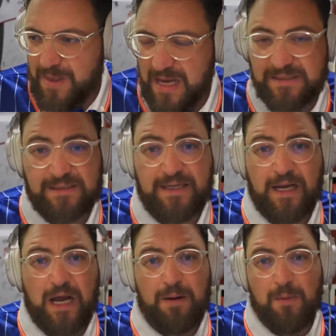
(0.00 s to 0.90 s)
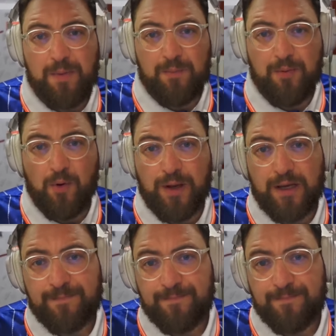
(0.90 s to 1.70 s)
as I said, I'm a big boy.